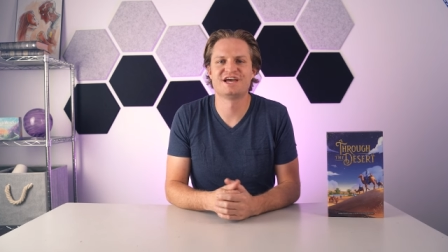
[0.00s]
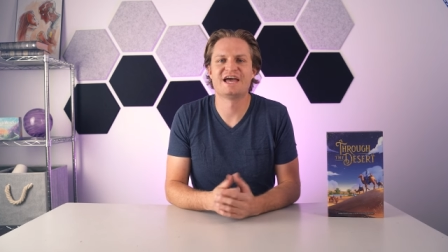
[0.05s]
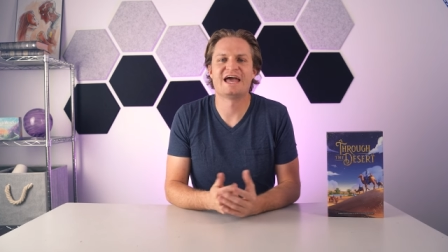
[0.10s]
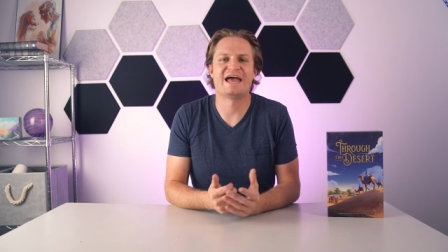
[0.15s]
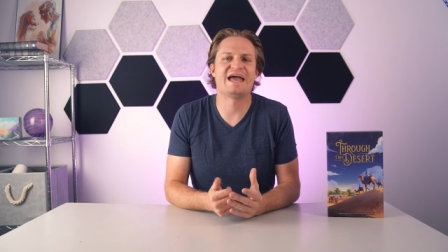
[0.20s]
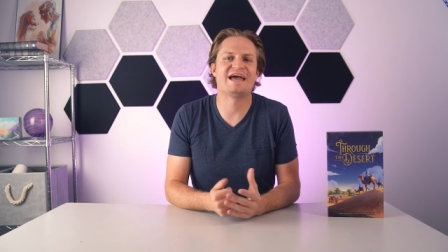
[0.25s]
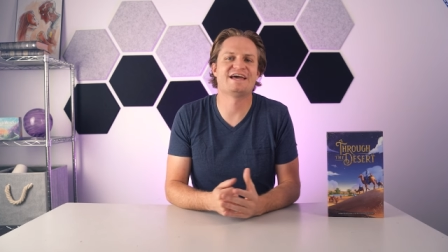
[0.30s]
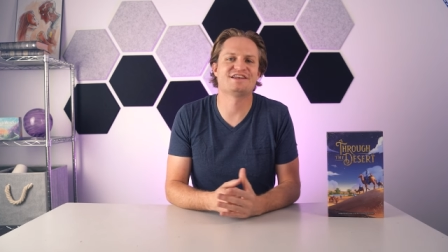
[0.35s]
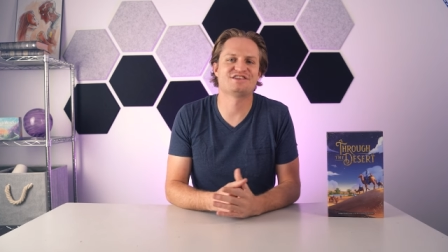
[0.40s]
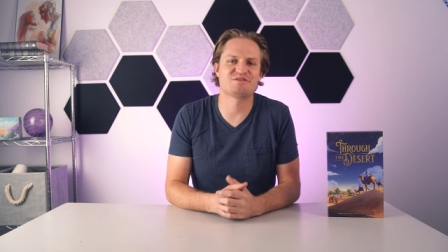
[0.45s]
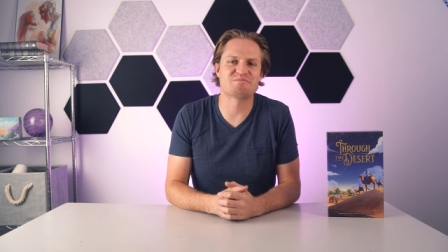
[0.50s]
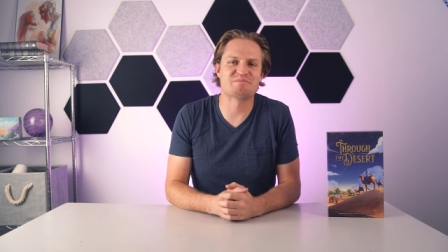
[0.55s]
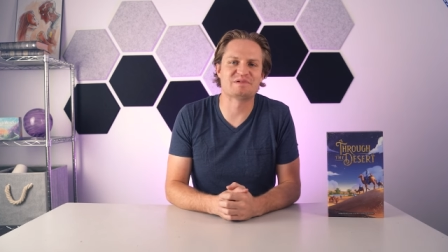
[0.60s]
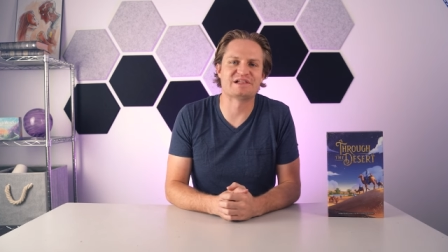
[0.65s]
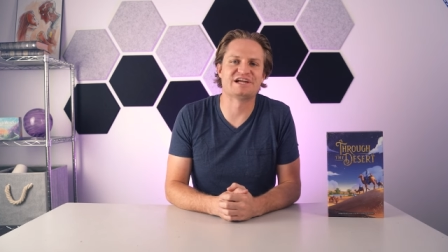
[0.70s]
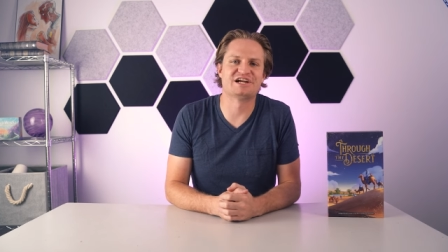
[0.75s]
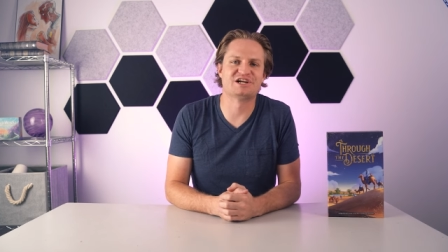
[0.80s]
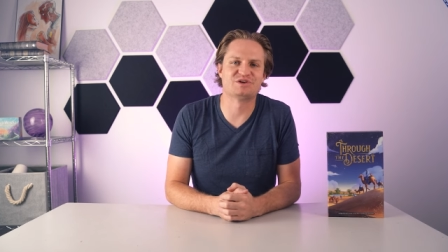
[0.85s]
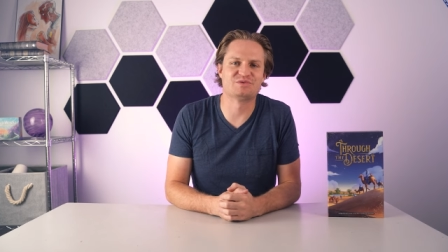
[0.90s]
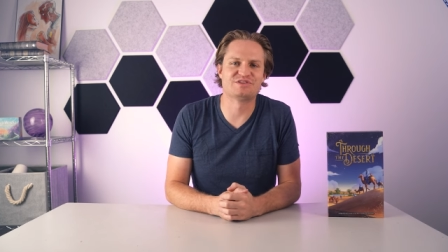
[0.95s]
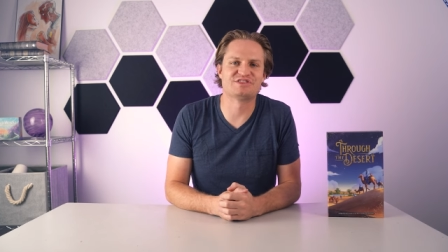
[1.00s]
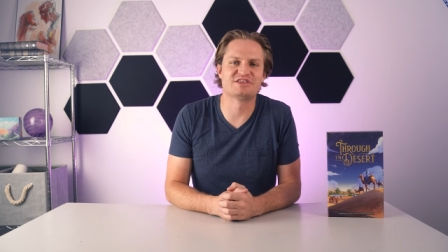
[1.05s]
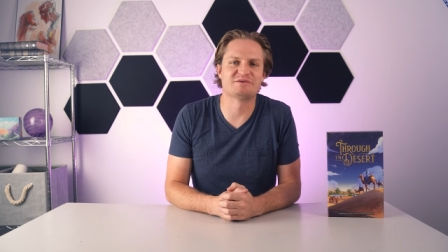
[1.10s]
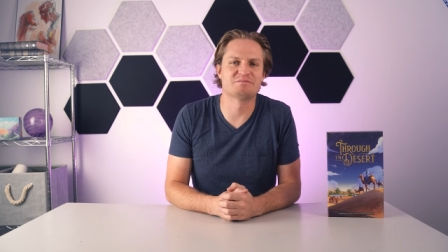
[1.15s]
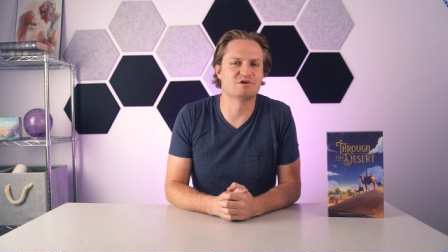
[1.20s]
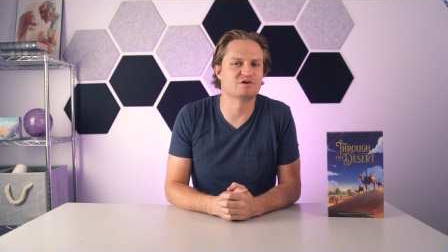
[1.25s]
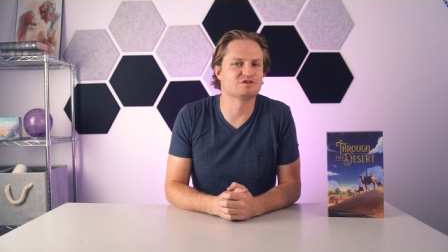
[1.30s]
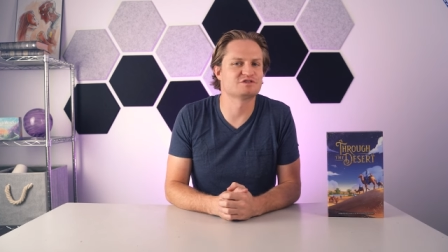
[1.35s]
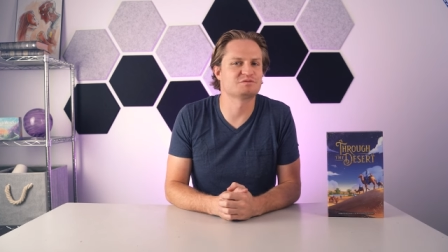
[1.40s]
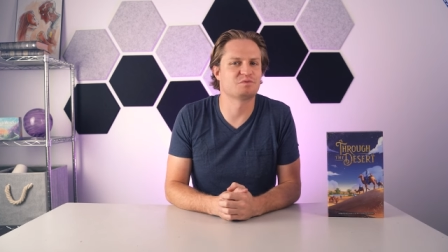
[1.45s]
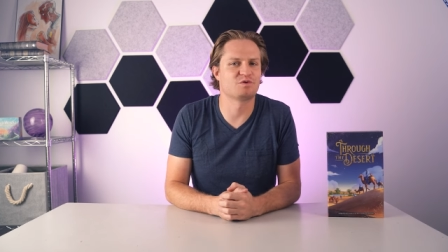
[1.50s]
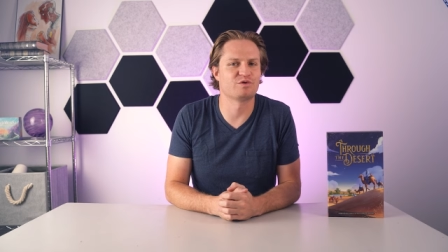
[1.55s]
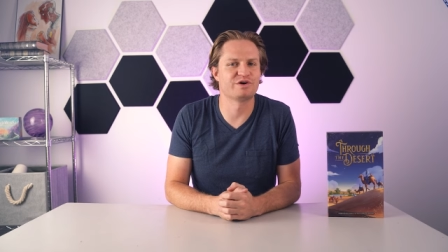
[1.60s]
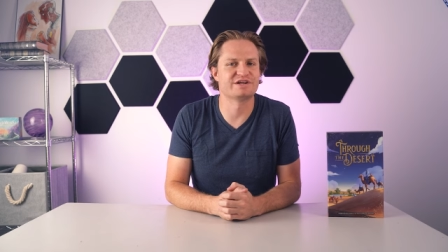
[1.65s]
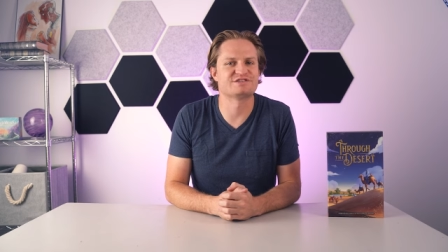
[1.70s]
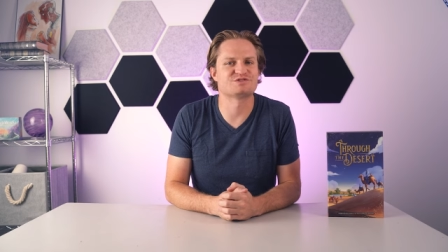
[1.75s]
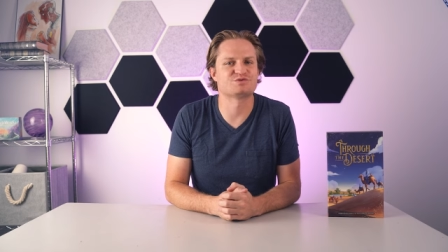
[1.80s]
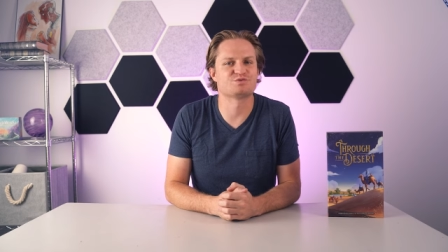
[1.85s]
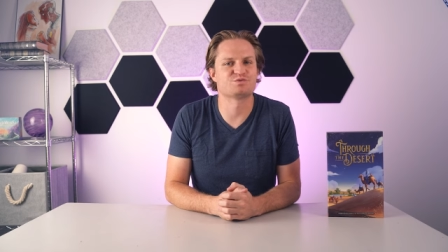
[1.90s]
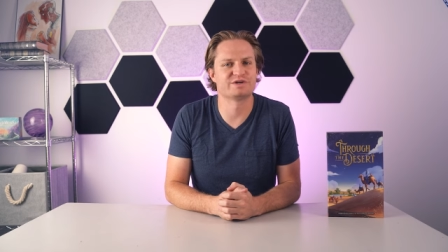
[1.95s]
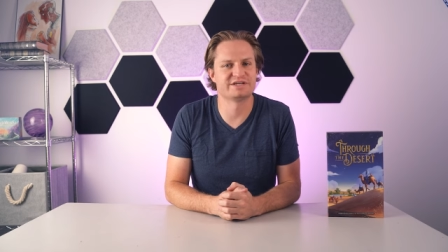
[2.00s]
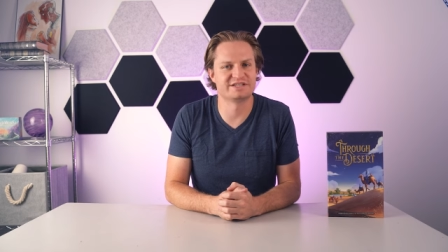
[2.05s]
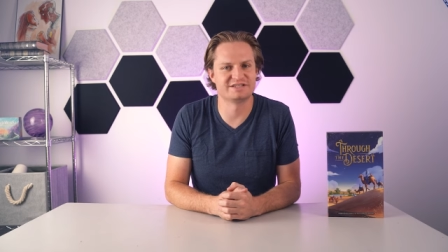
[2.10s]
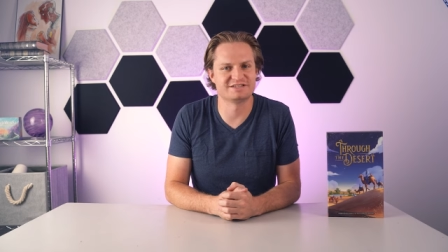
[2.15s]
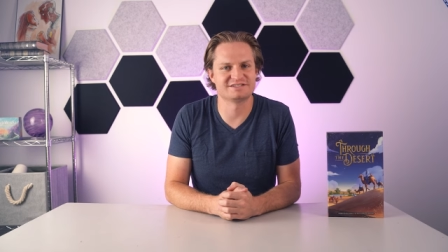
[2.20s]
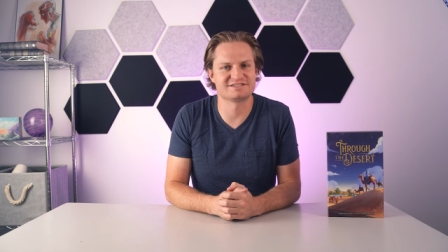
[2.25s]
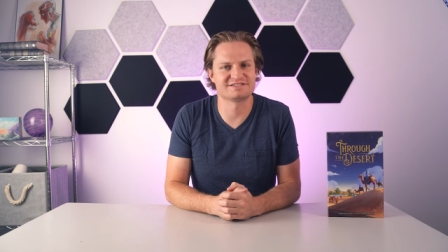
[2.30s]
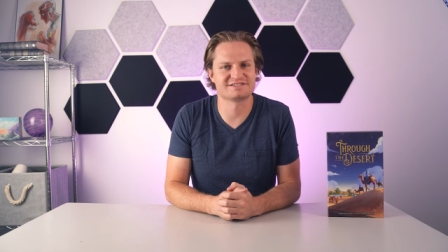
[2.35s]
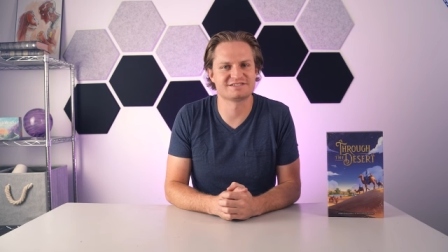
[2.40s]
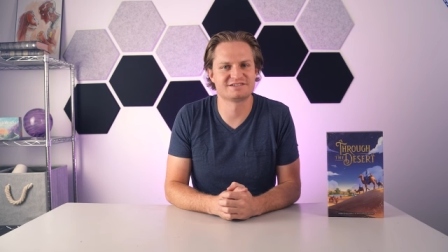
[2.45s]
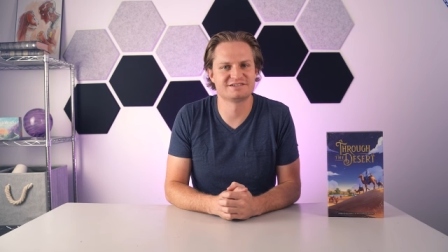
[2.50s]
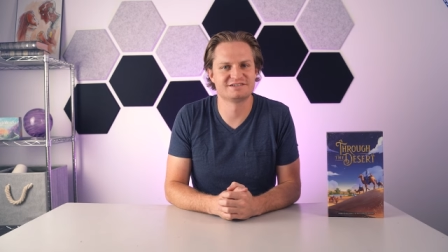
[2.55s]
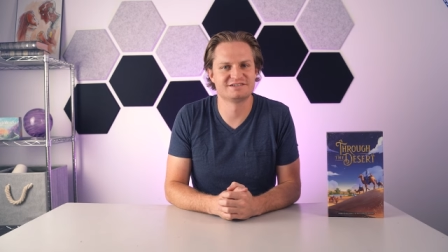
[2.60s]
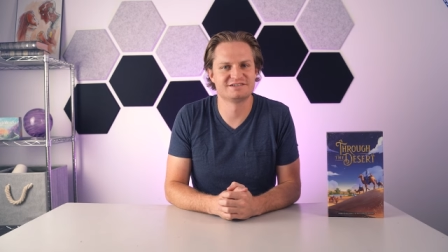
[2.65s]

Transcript: and the player with the most points wins.